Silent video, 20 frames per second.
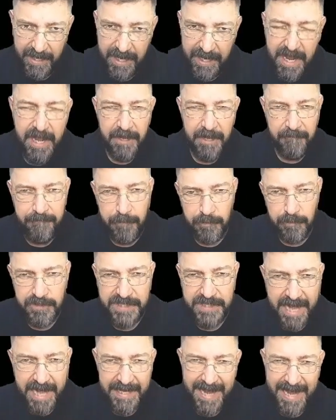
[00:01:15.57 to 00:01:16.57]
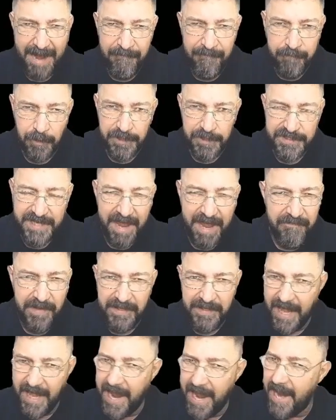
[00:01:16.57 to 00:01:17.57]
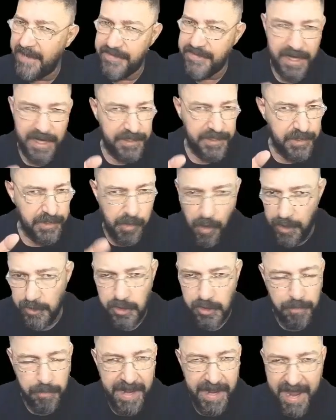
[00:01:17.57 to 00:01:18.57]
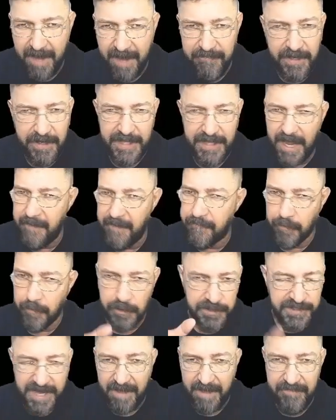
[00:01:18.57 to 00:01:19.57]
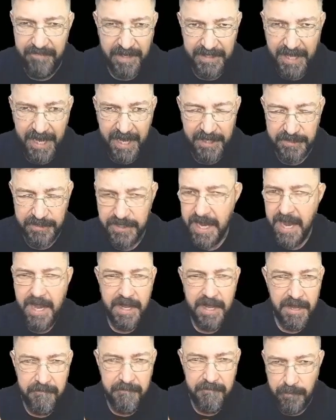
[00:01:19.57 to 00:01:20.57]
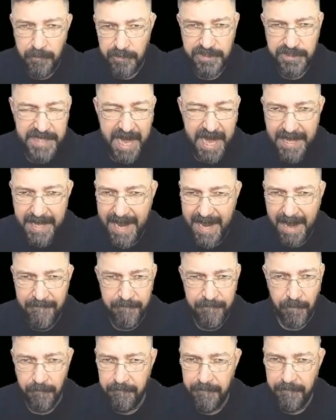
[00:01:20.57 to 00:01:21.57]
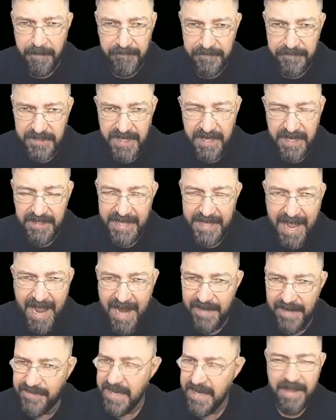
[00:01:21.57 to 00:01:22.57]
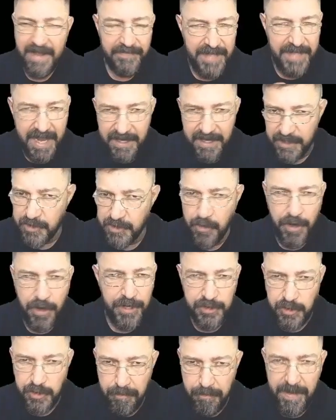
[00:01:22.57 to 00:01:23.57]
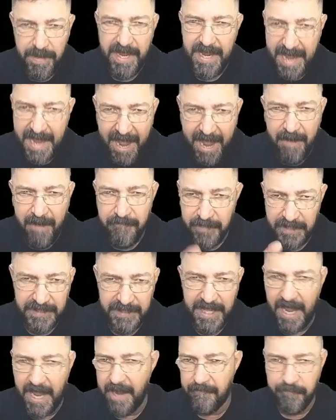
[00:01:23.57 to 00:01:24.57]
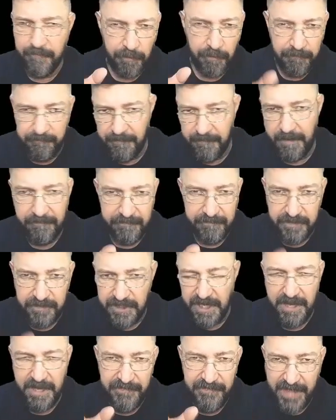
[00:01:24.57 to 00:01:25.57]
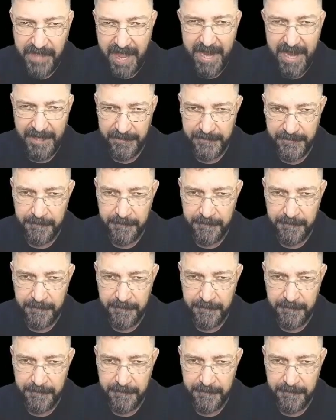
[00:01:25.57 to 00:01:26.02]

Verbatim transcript: If you sign up for seven days, it's going to be every day for seven days. If you sign up for 15 days, then it's going to be every day for 15 days.